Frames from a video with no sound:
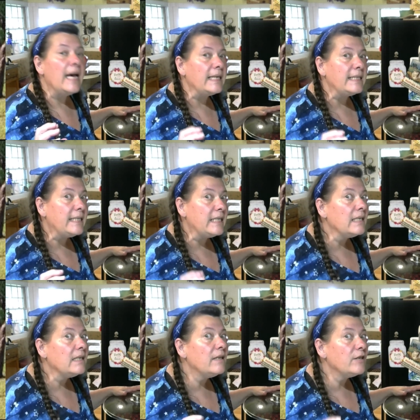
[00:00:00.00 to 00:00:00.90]

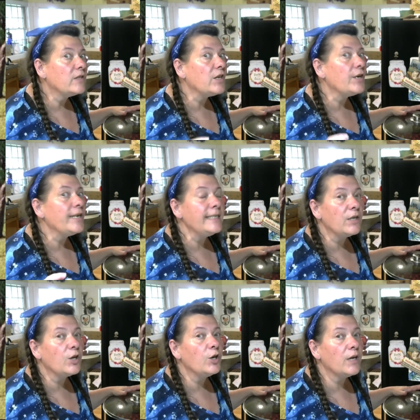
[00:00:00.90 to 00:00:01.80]
until they're starting
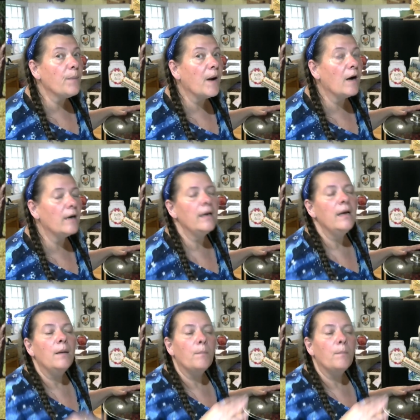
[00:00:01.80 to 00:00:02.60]
to cook apart.